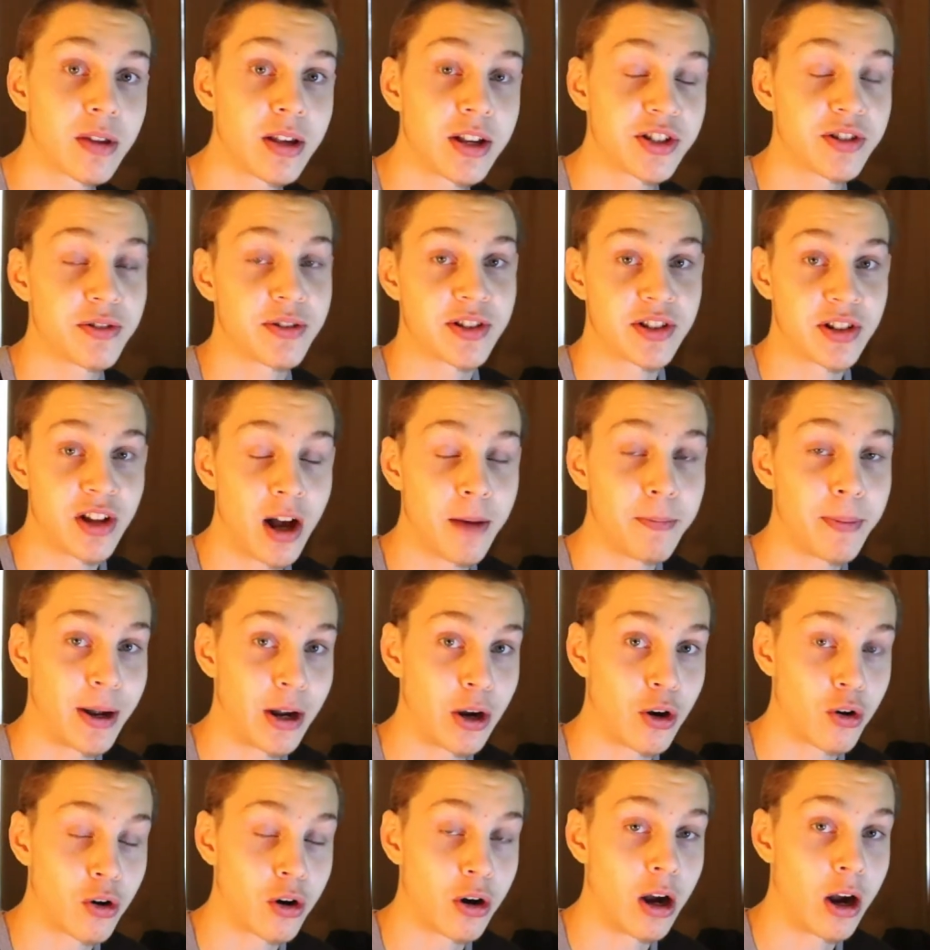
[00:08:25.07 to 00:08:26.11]
So it's not by
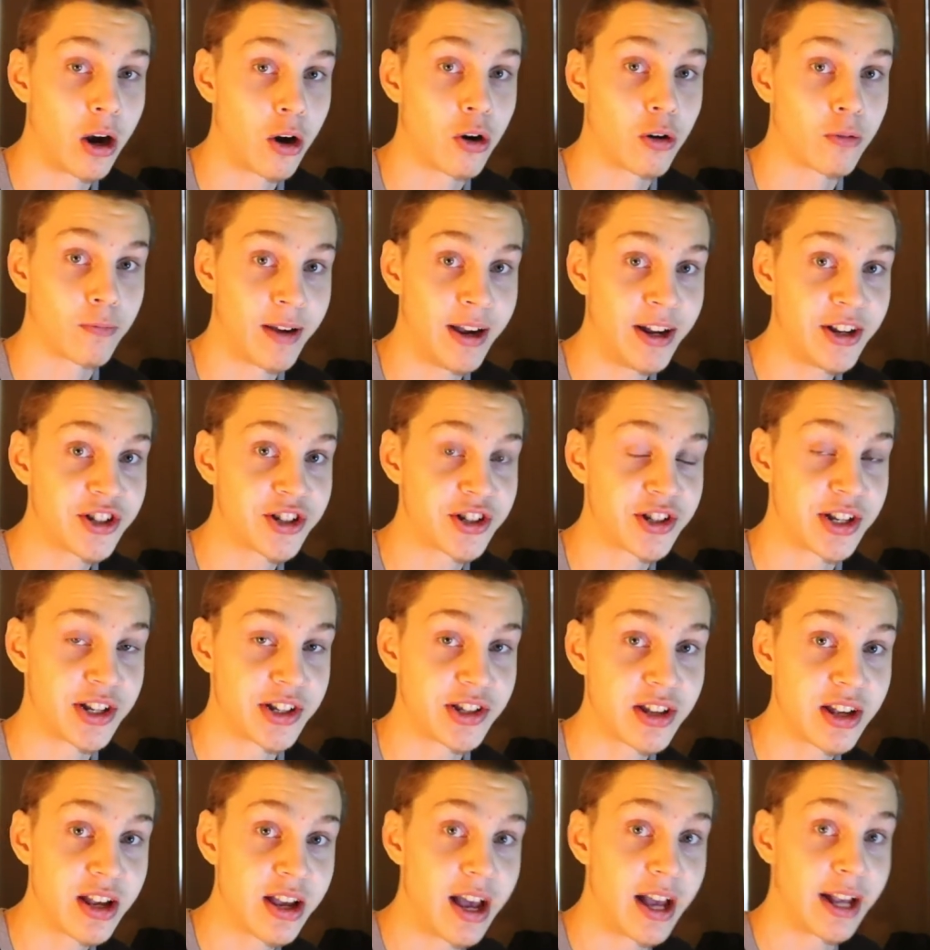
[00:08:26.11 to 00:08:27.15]
our, our own
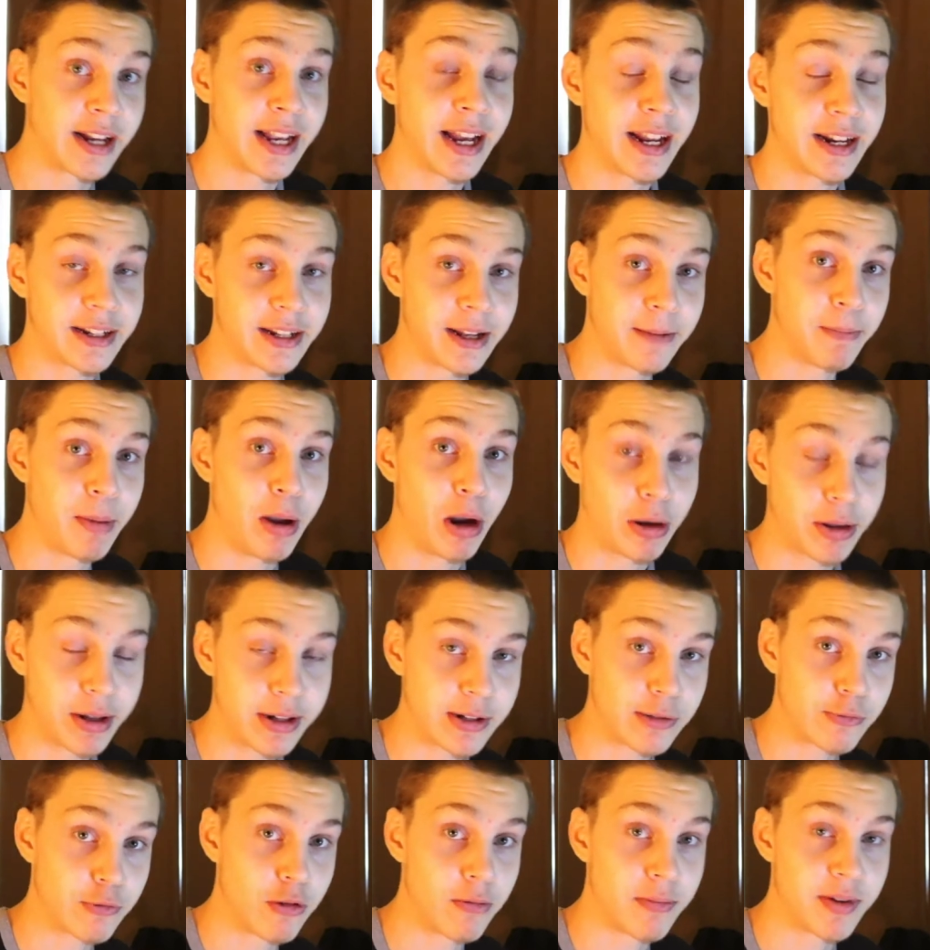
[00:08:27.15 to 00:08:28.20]
righteousness. Again, compare that
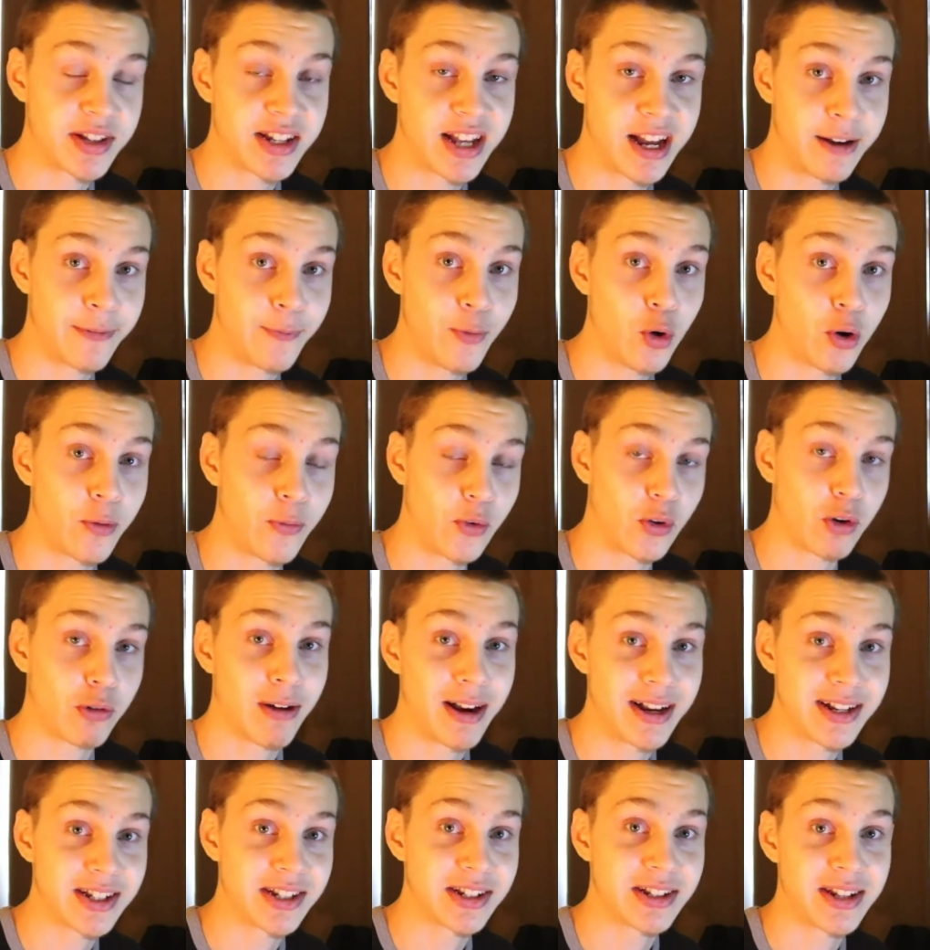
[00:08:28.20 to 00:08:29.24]
to Romans ten four, for
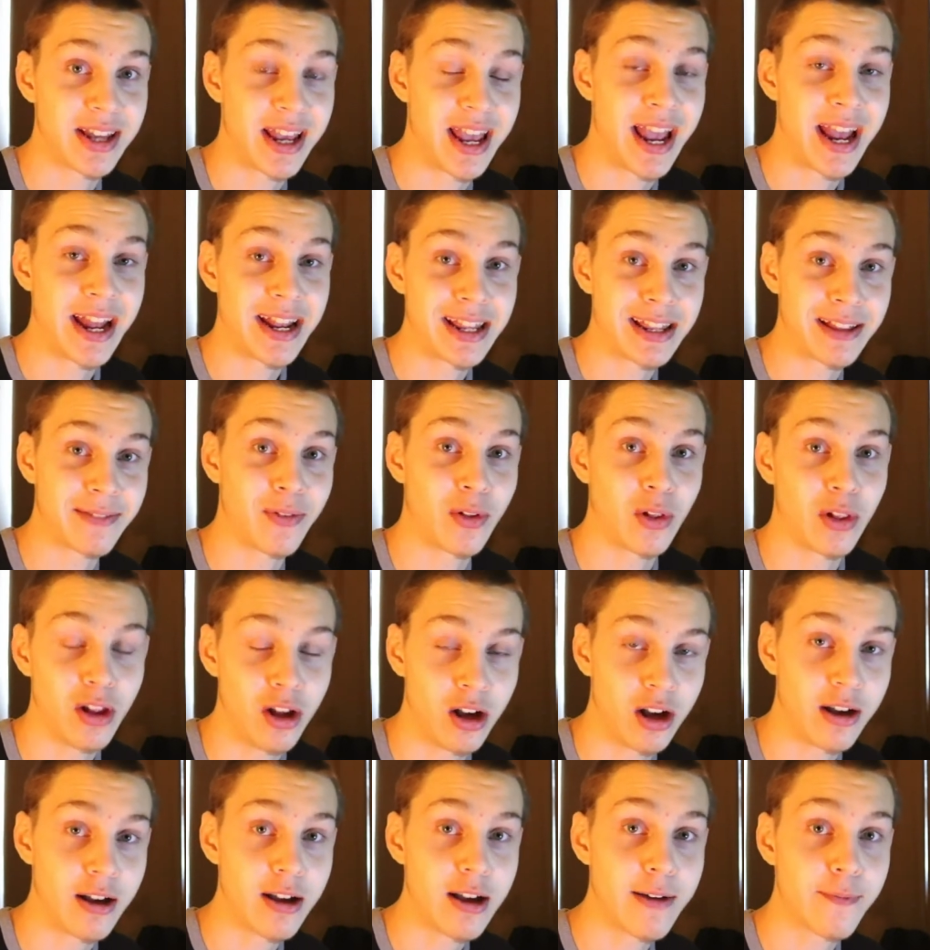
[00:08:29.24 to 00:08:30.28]
Christ is the end of the
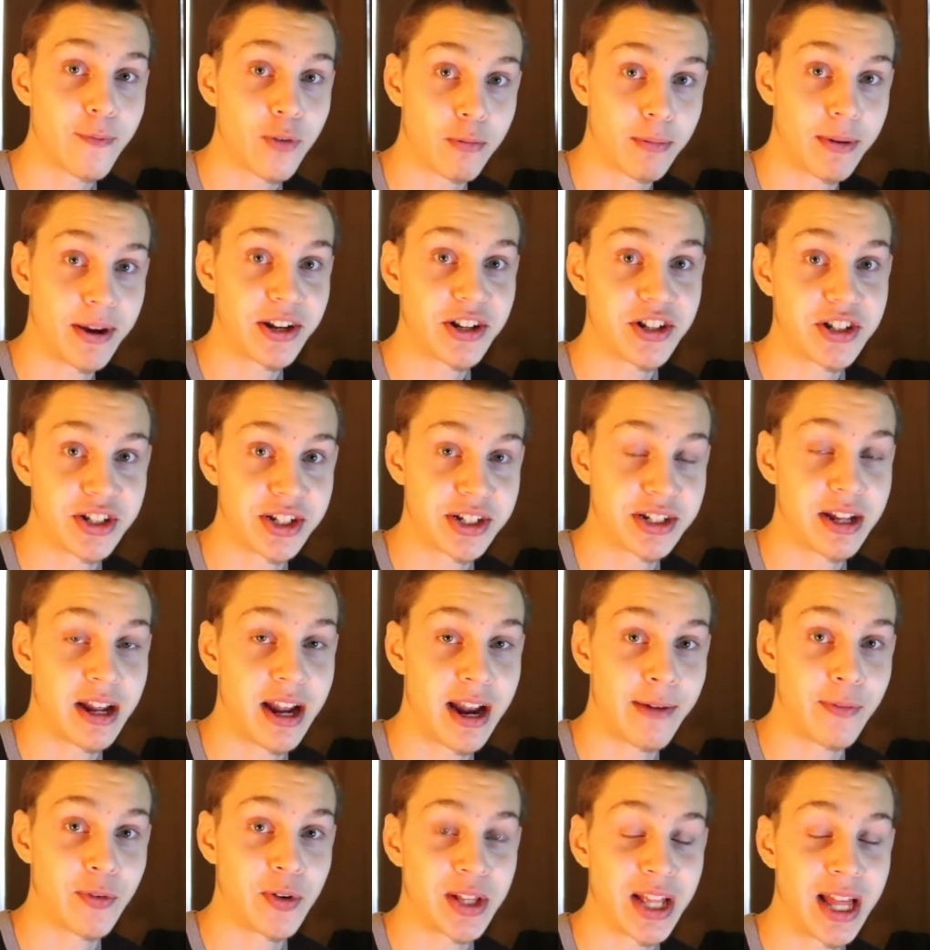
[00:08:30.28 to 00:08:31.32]
law, for righteousness to
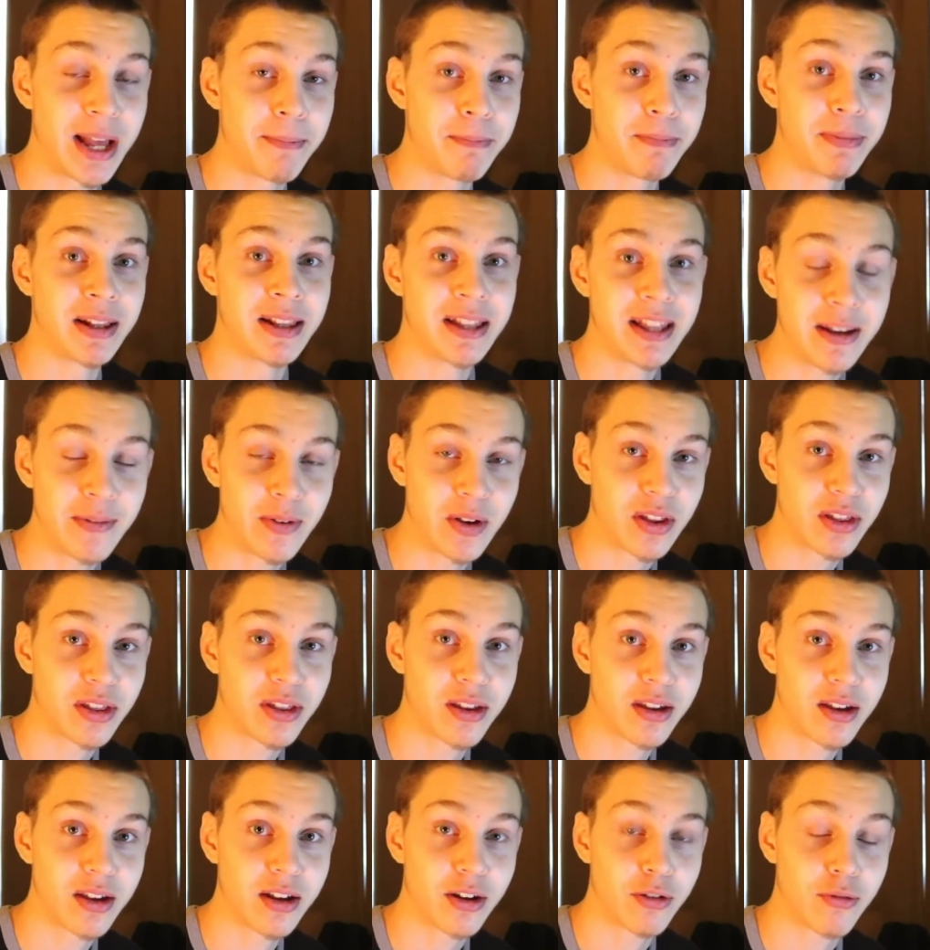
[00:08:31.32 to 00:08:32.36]
everyone that believeth.
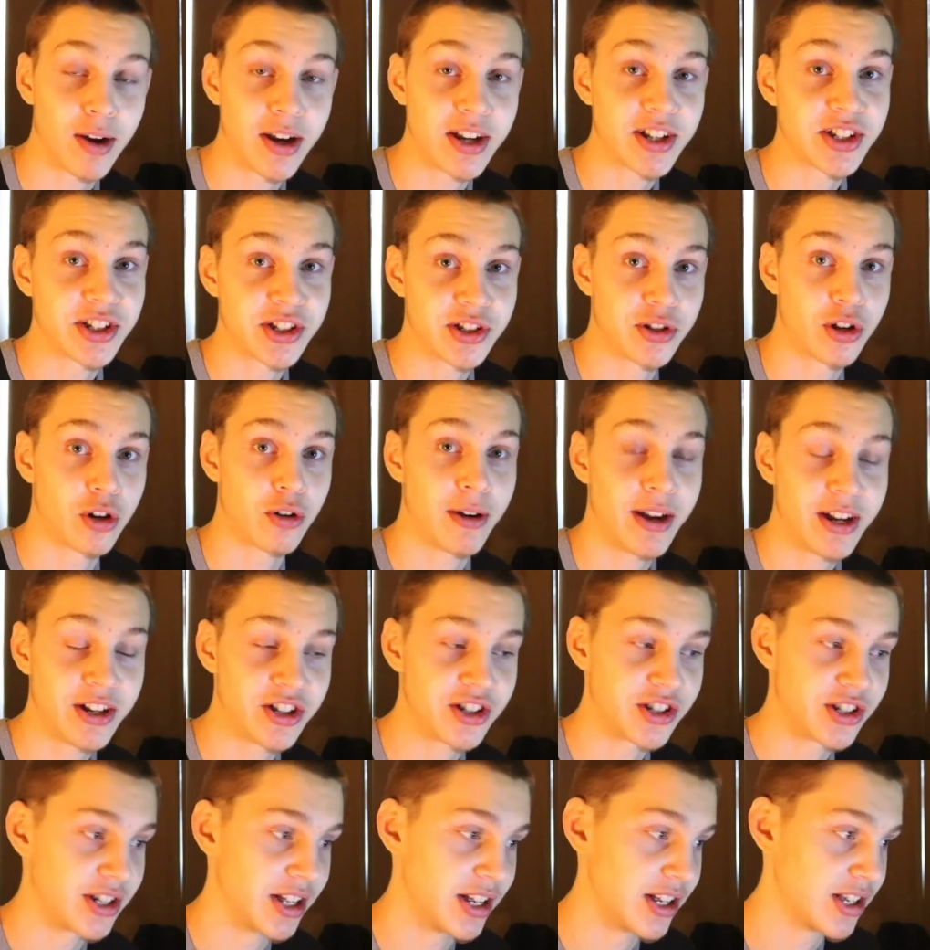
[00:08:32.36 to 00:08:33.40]
Christ is our
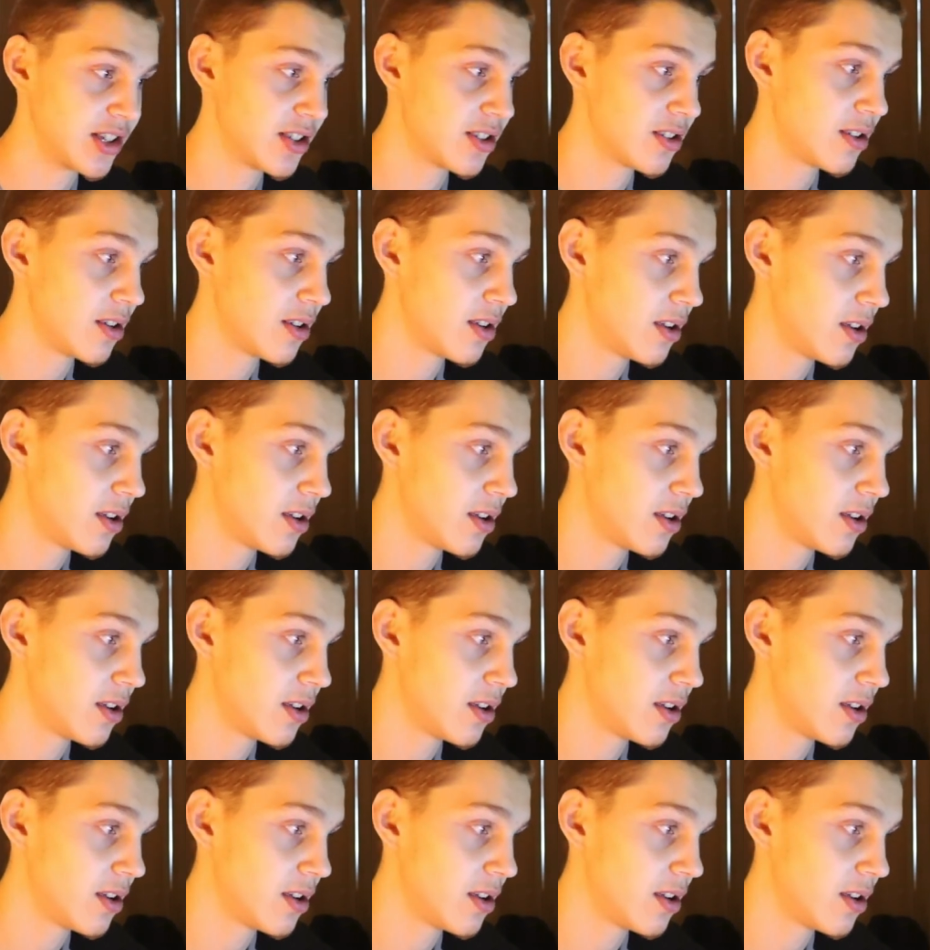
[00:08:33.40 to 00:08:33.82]
righteousness.